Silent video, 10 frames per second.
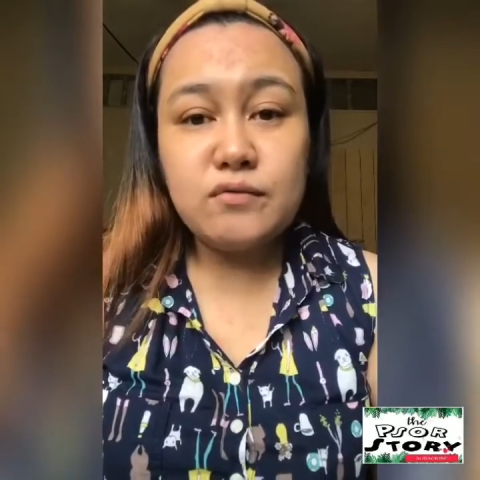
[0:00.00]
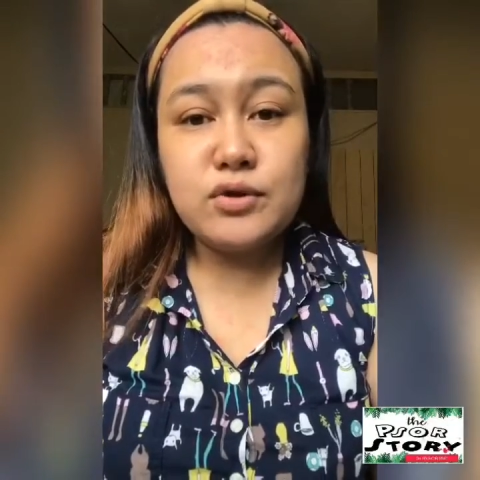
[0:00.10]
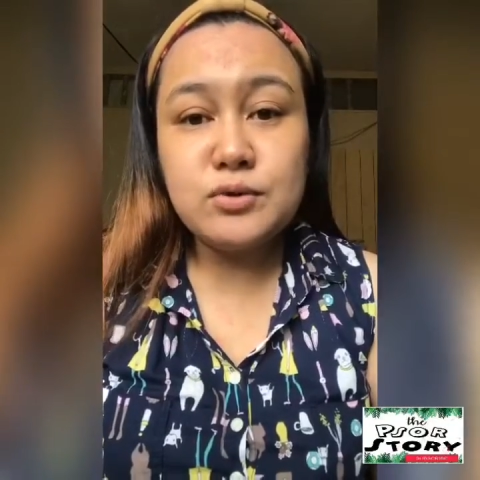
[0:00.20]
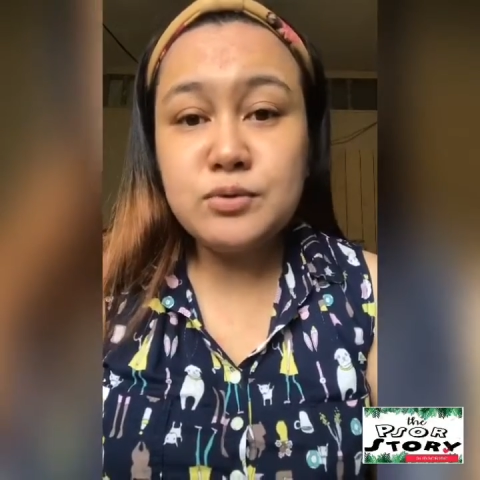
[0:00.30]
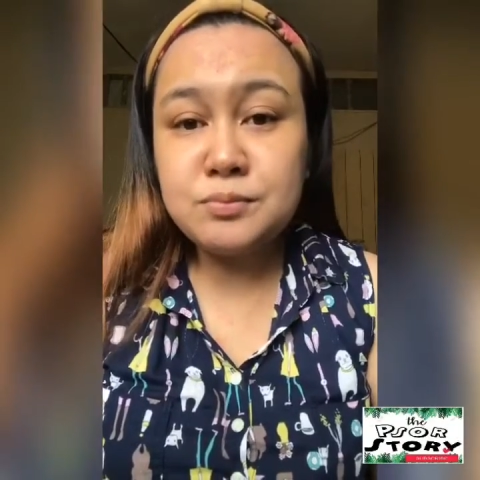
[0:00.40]
the
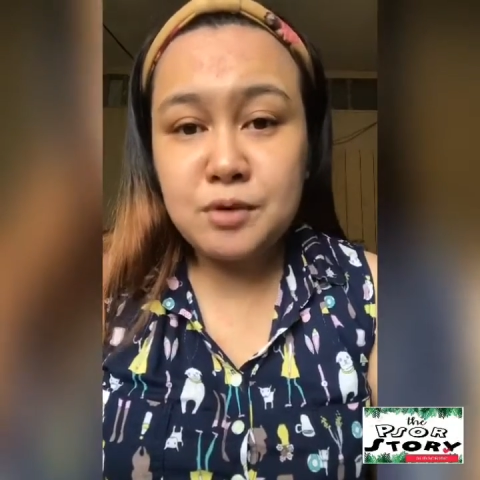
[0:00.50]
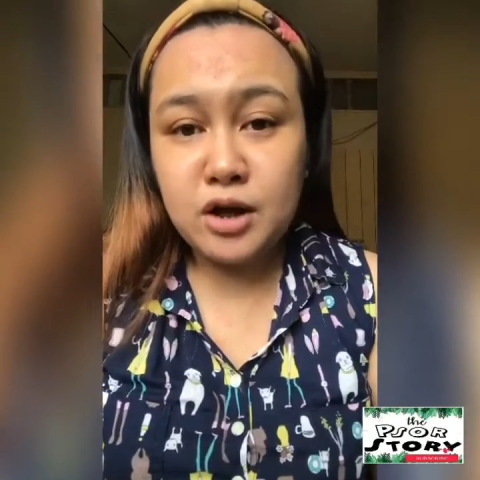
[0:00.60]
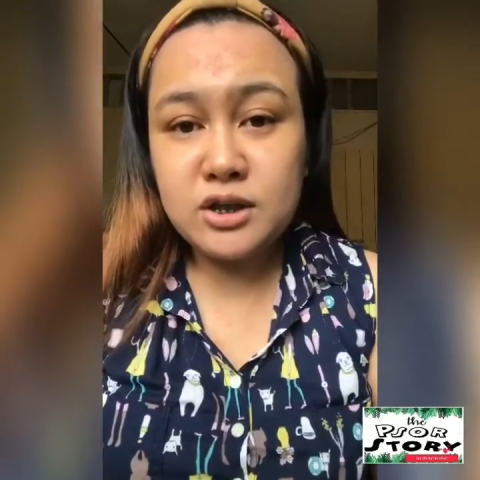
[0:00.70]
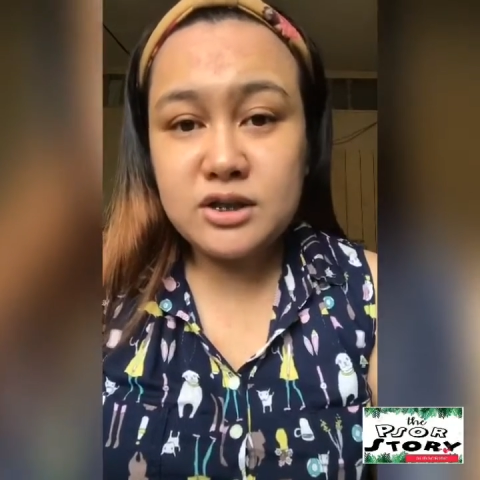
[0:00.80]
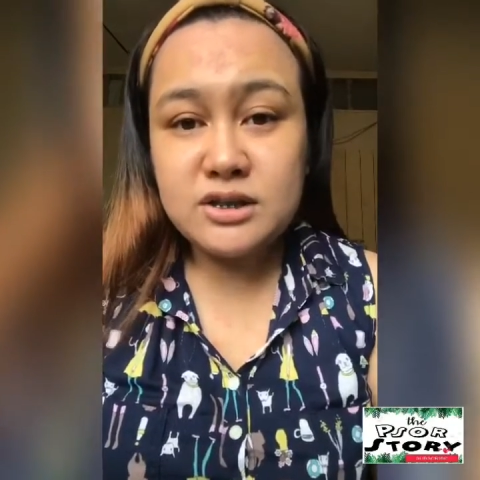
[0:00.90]
good
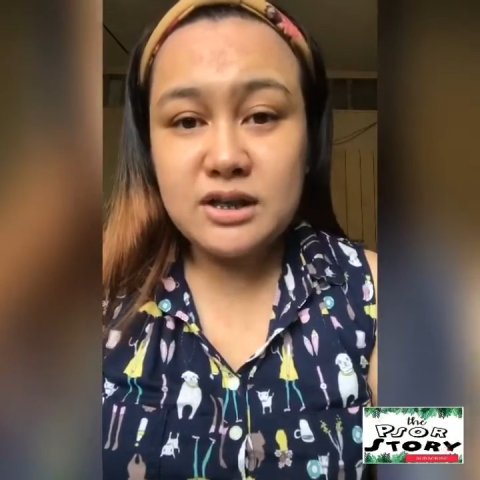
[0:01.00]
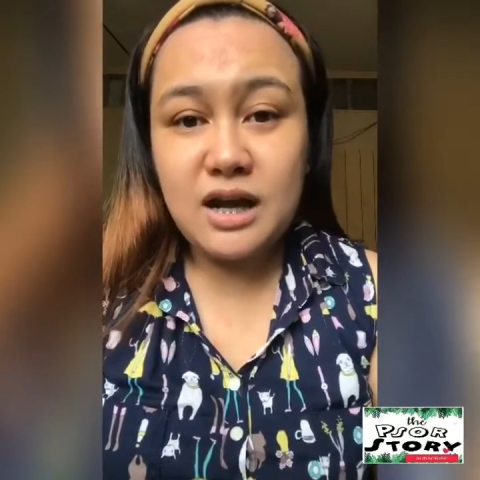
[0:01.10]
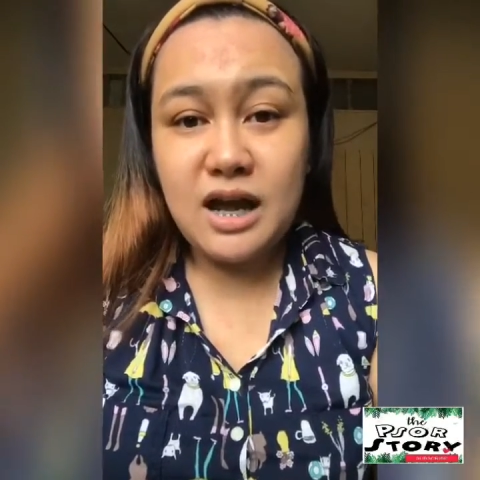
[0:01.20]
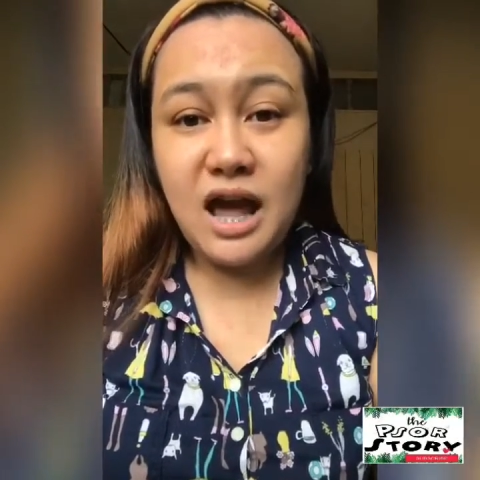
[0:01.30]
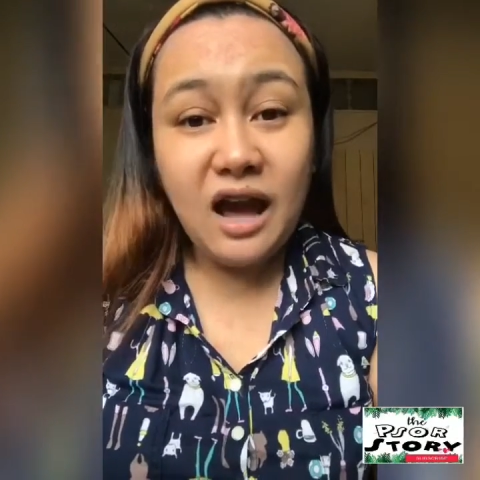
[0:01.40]
products that
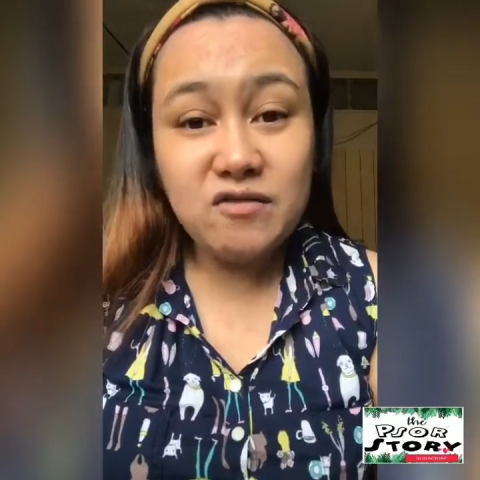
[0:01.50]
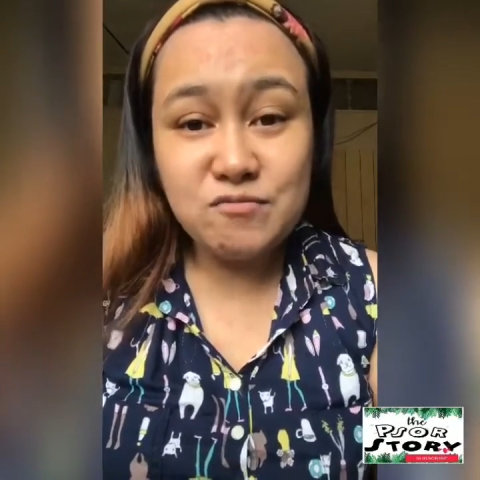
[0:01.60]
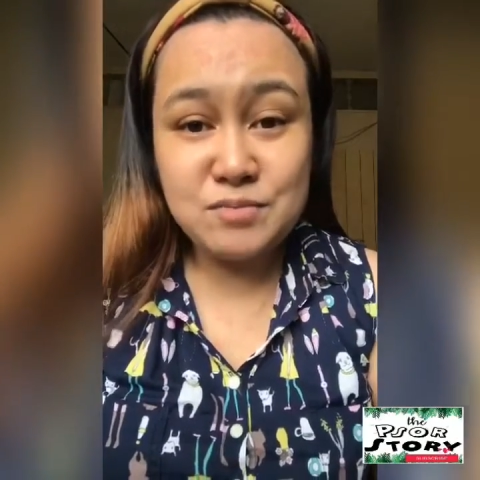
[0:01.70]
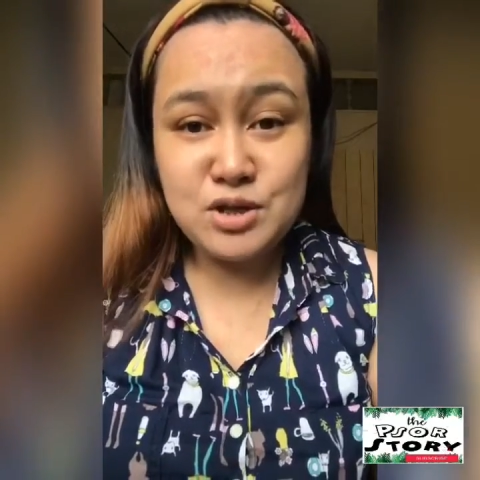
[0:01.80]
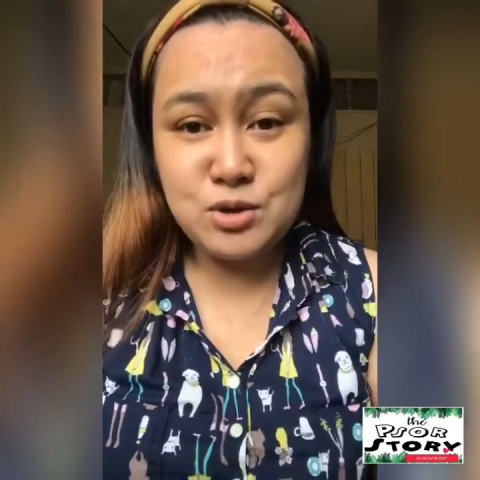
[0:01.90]
I have
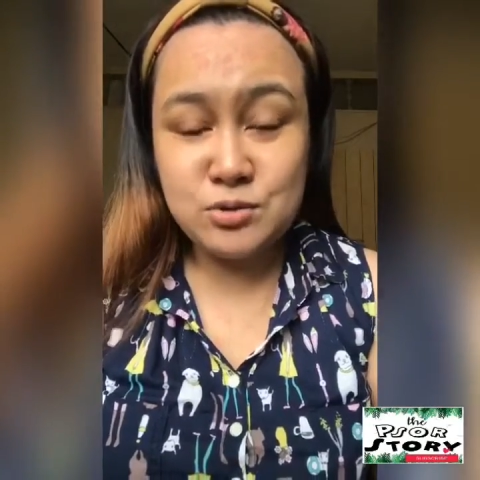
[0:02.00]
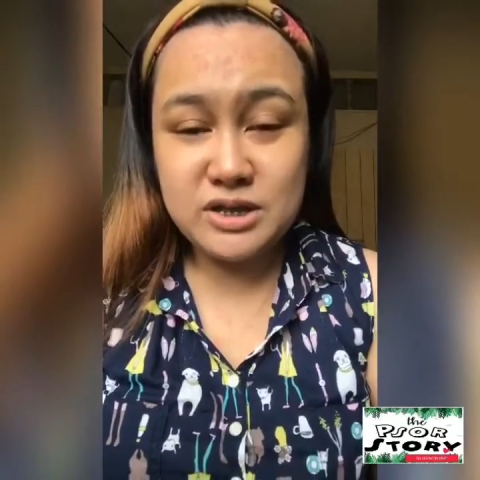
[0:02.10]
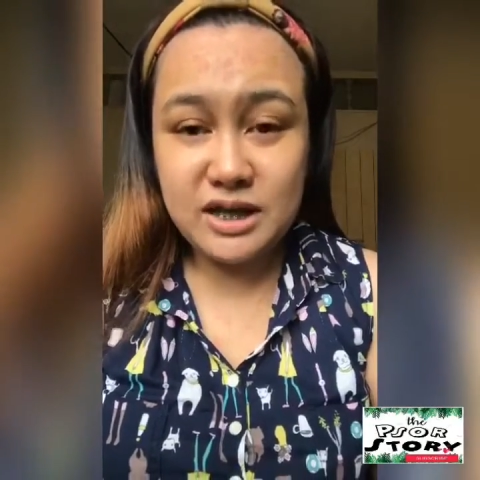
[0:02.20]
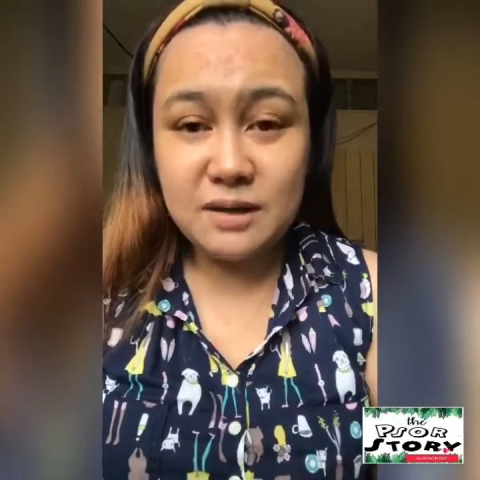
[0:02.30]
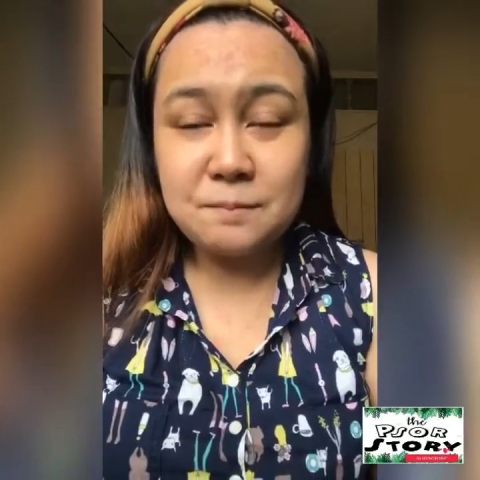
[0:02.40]
been
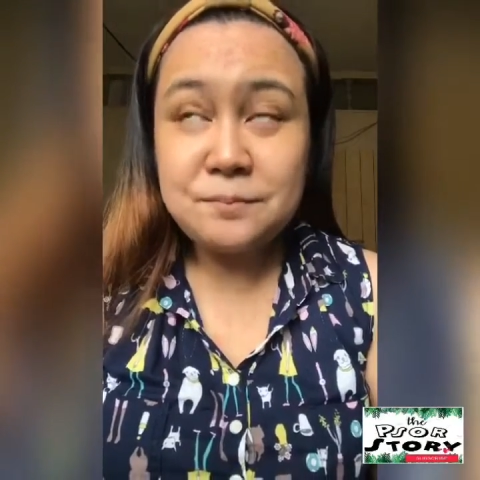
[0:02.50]
using